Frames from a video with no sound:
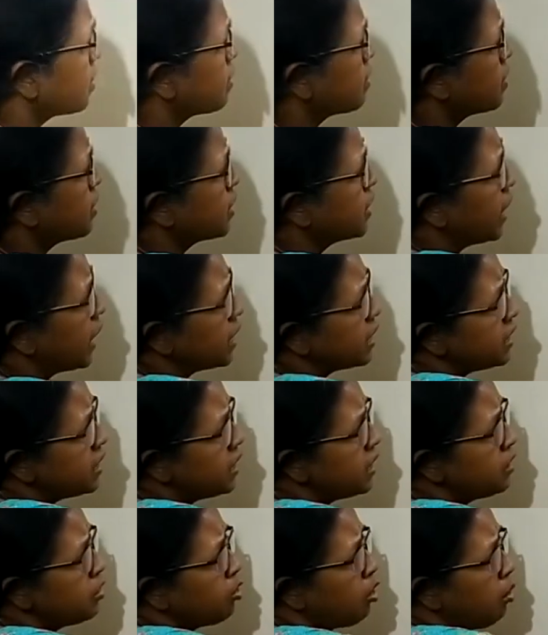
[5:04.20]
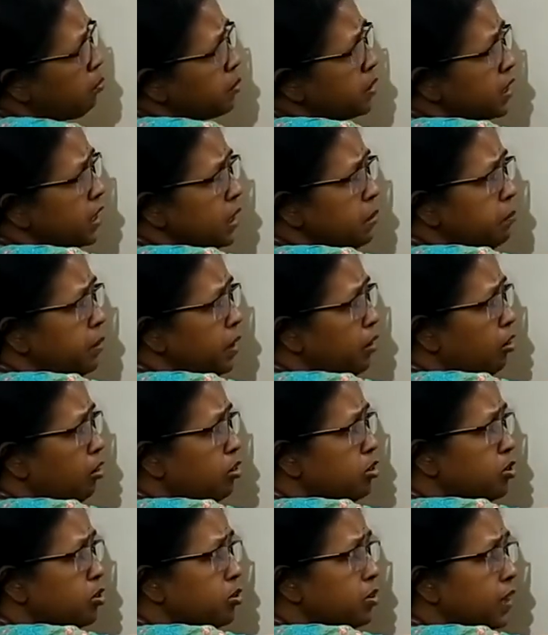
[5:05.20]
standing committee may
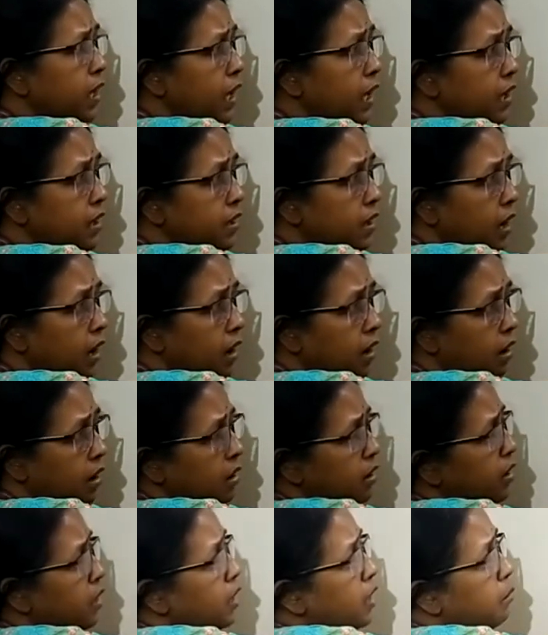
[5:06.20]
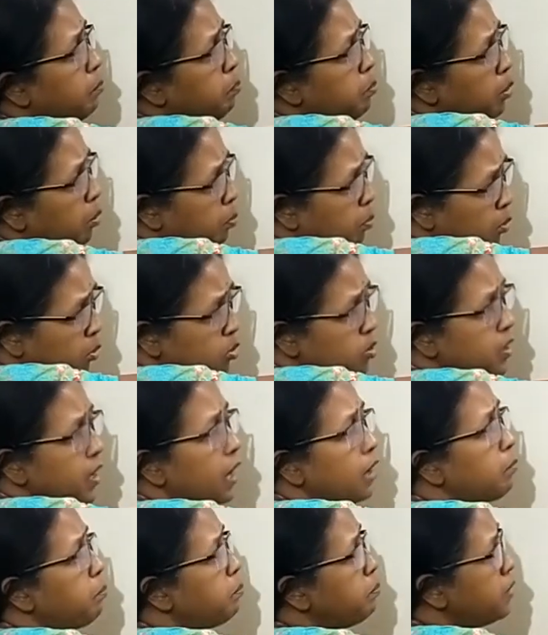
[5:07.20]
also take the
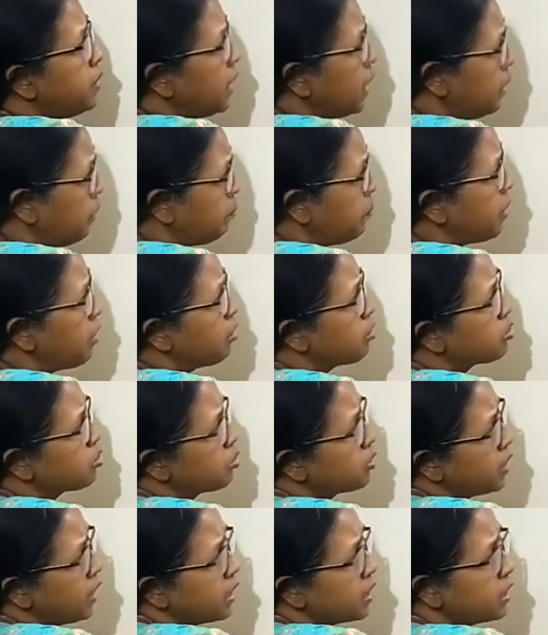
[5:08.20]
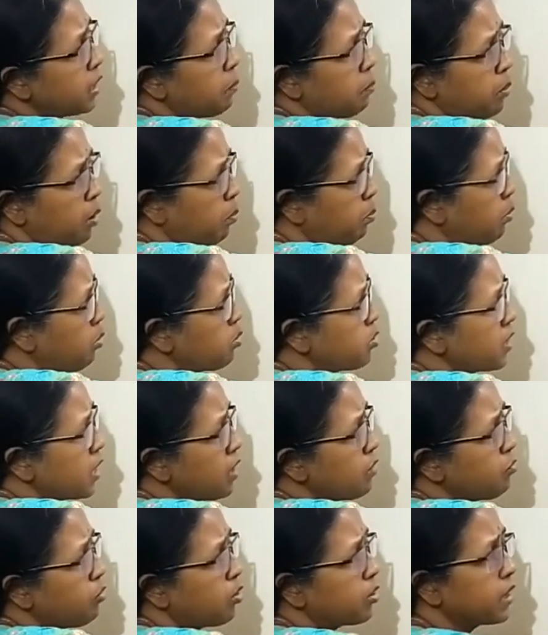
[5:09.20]
proposal, they may also take the
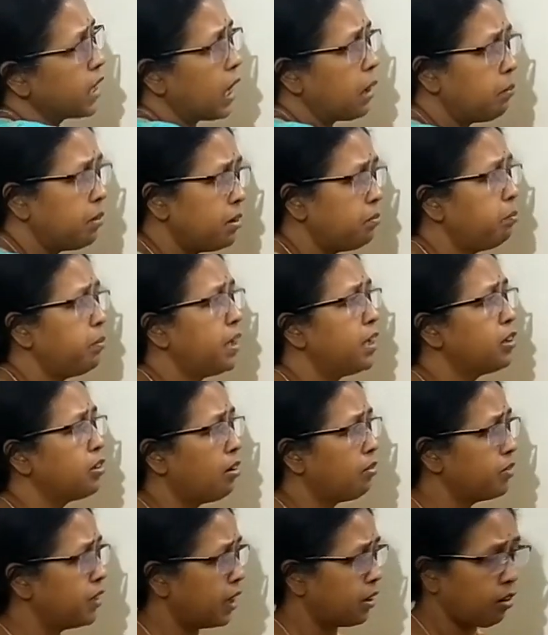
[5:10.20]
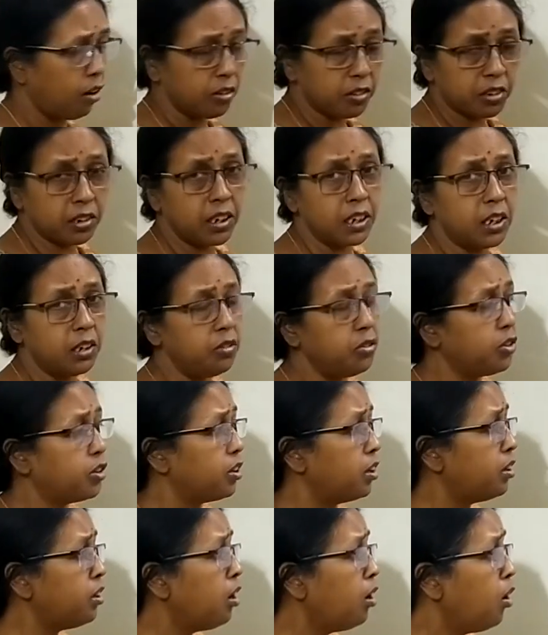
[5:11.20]
proposal for the amendment of the
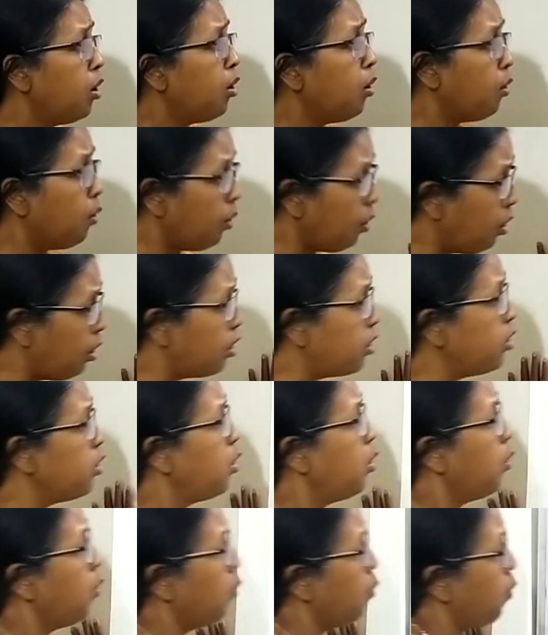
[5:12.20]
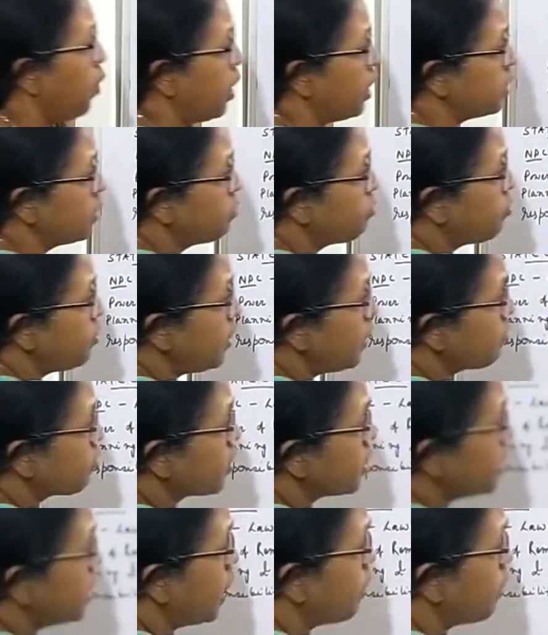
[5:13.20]
constitution, or 1/5